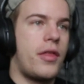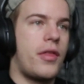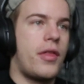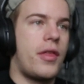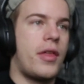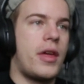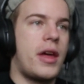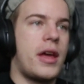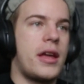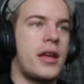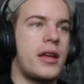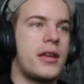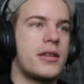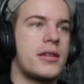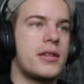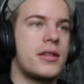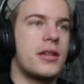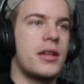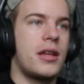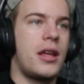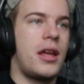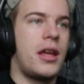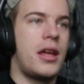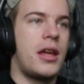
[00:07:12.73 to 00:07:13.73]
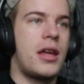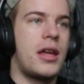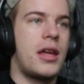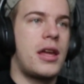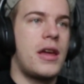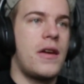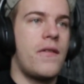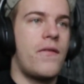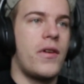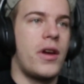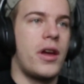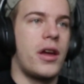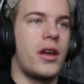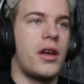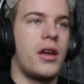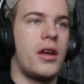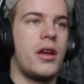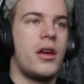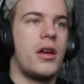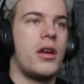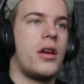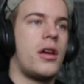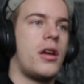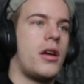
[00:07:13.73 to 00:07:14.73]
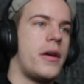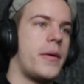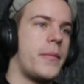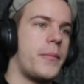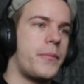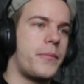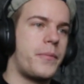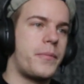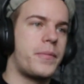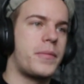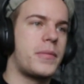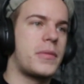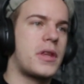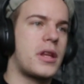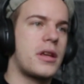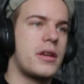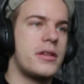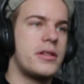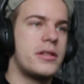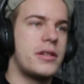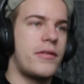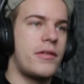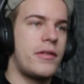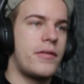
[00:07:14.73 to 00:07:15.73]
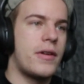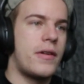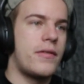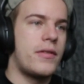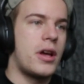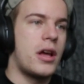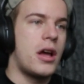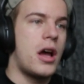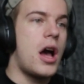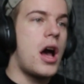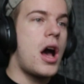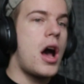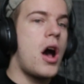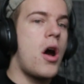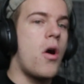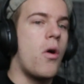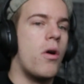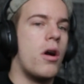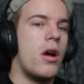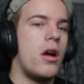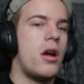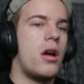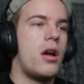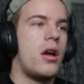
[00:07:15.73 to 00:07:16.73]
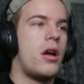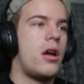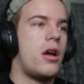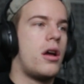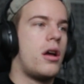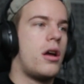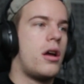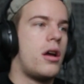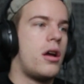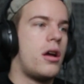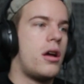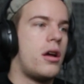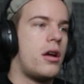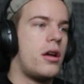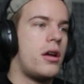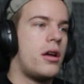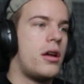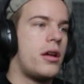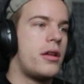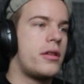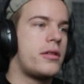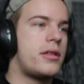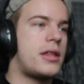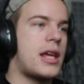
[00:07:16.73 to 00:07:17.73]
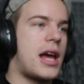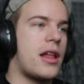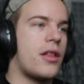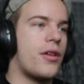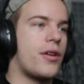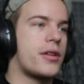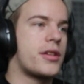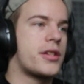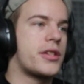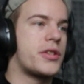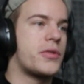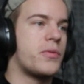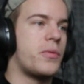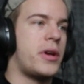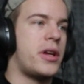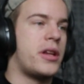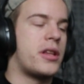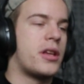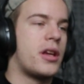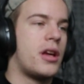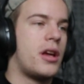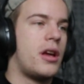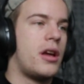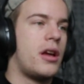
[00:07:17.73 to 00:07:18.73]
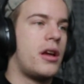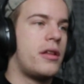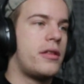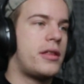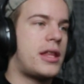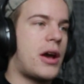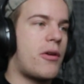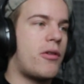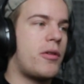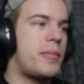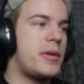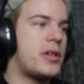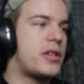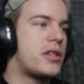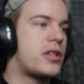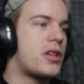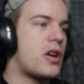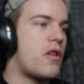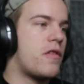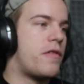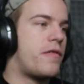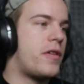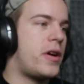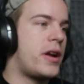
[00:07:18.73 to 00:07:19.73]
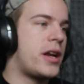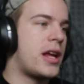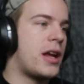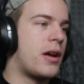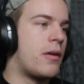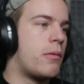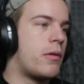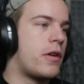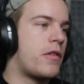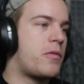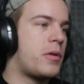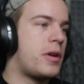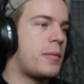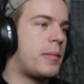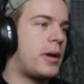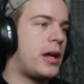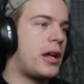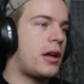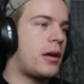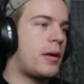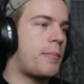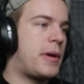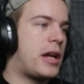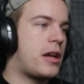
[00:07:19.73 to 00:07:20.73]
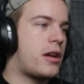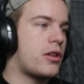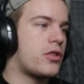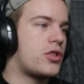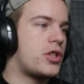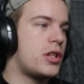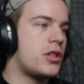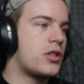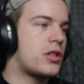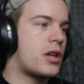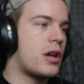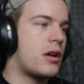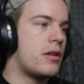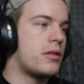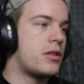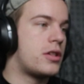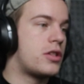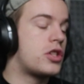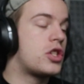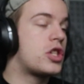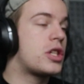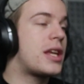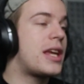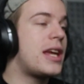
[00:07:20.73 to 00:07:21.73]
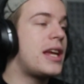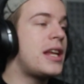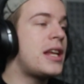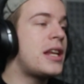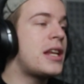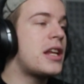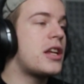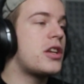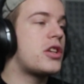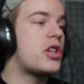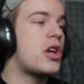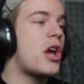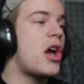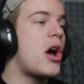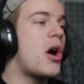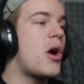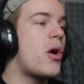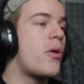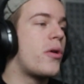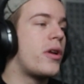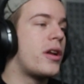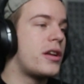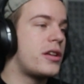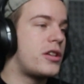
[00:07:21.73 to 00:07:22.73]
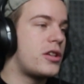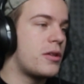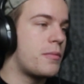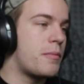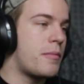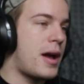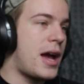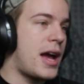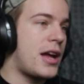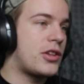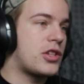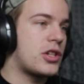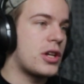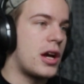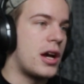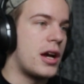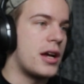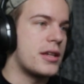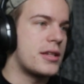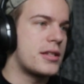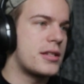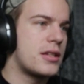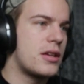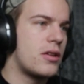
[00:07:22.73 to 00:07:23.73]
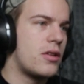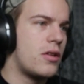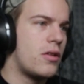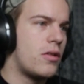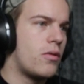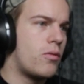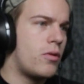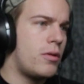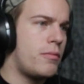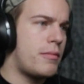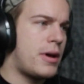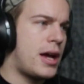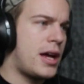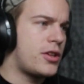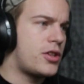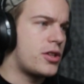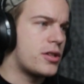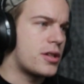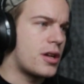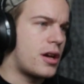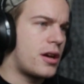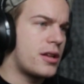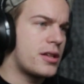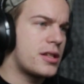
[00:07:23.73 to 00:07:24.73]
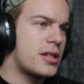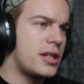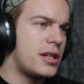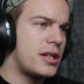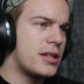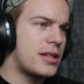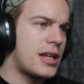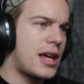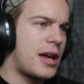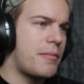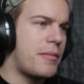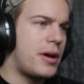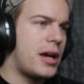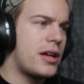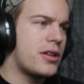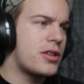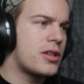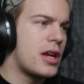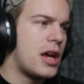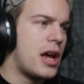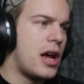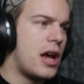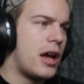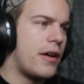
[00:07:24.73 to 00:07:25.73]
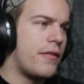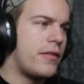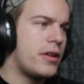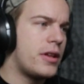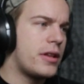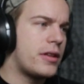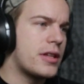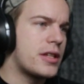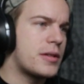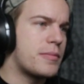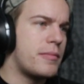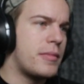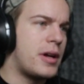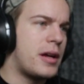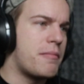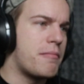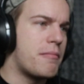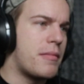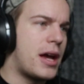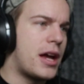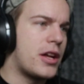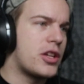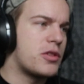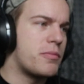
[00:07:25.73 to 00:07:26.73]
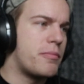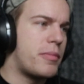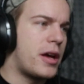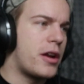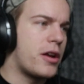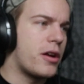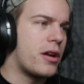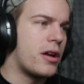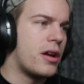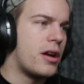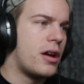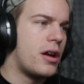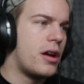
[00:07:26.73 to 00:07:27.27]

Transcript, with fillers: Thanksgiving? $75. Oh! That looks sweet. That would be so funny. What if we make, make a change skin tone to match us? Matches. Honestly, does that match? I think this might match better.